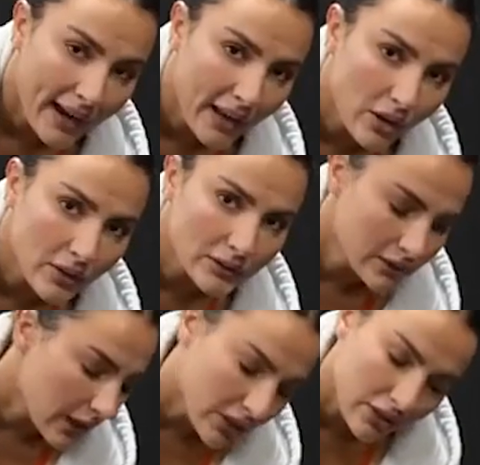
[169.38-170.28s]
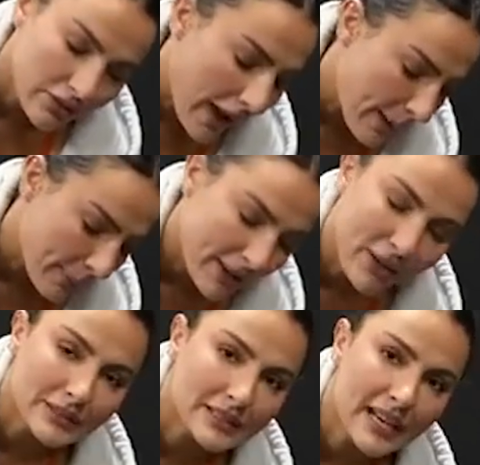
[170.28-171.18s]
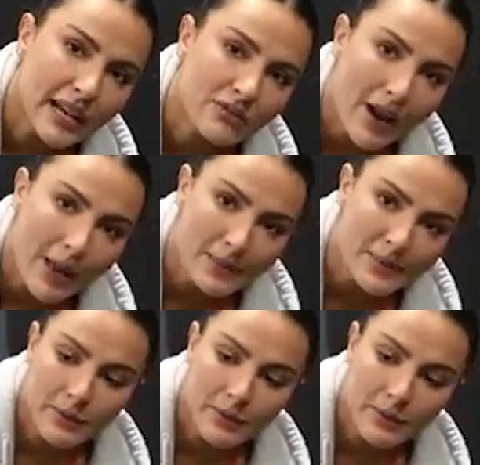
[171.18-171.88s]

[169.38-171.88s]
and I could have happily got to 10 reps,